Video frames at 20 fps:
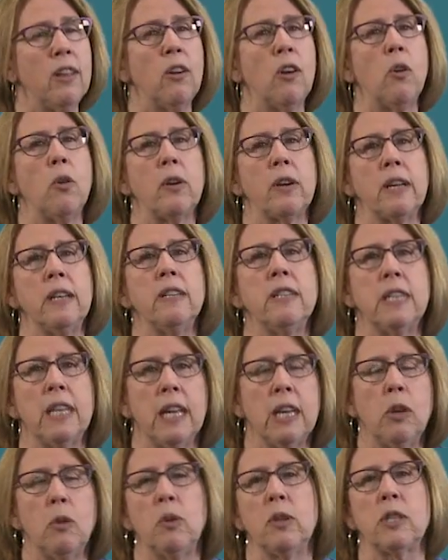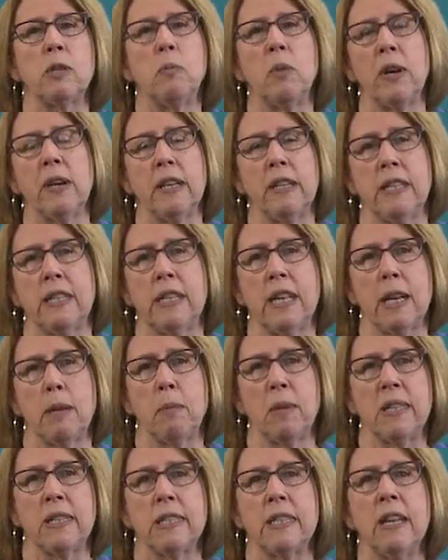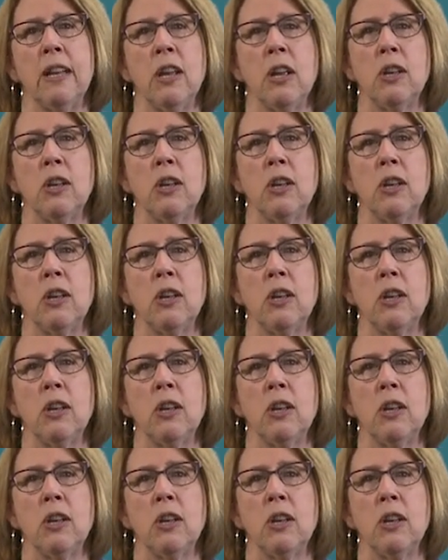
or contiguous market segments.